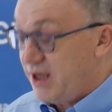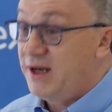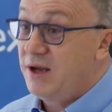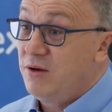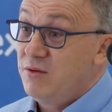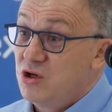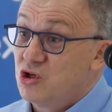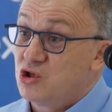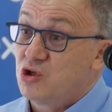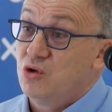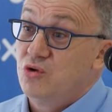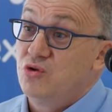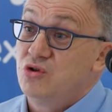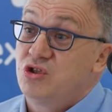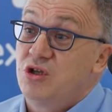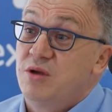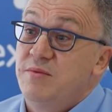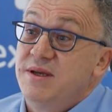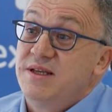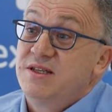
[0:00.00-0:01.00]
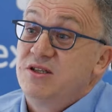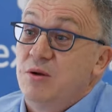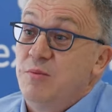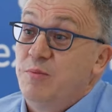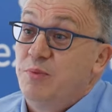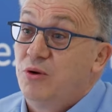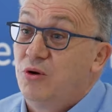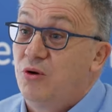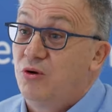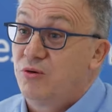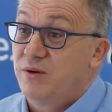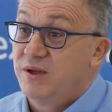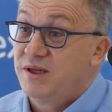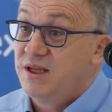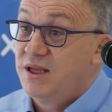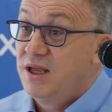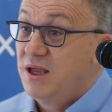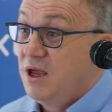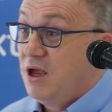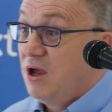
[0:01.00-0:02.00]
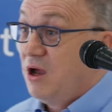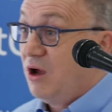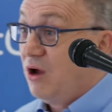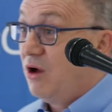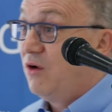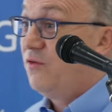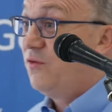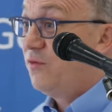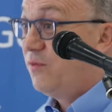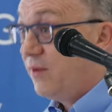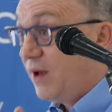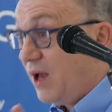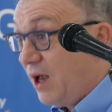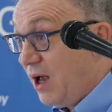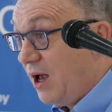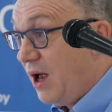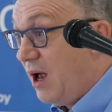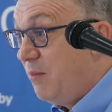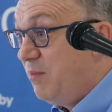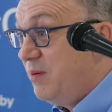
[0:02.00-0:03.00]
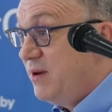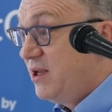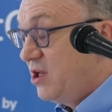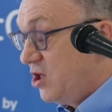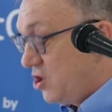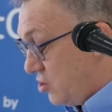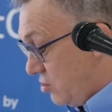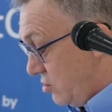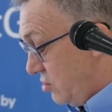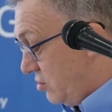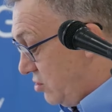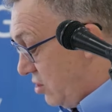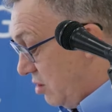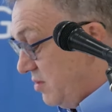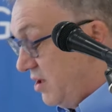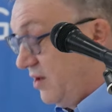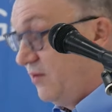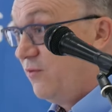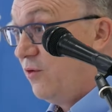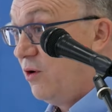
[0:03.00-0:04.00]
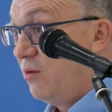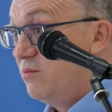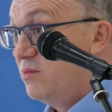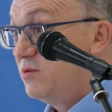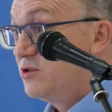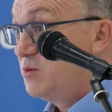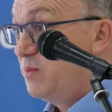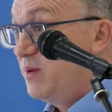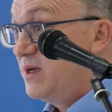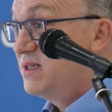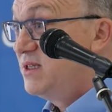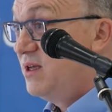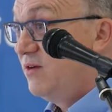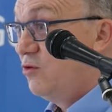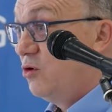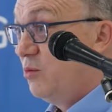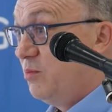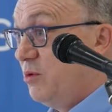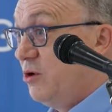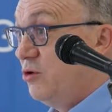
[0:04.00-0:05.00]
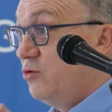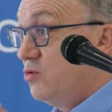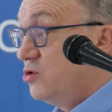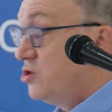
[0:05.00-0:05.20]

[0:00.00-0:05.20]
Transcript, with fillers: And I will show you some example already of application coming from space development,